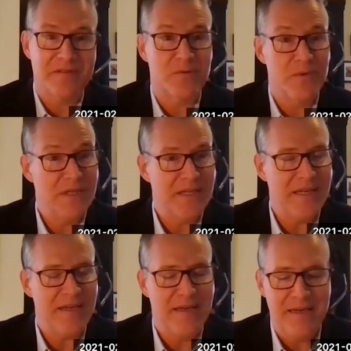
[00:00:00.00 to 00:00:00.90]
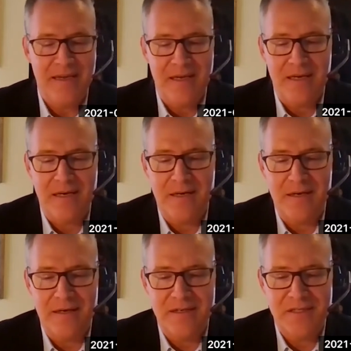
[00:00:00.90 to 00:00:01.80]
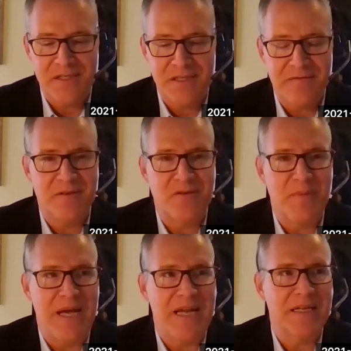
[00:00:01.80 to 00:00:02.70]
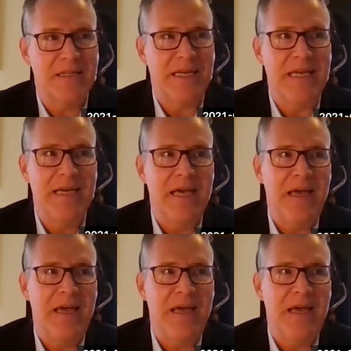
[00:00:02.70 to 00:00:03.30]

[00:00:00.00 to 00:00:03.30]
to really shift dramatically.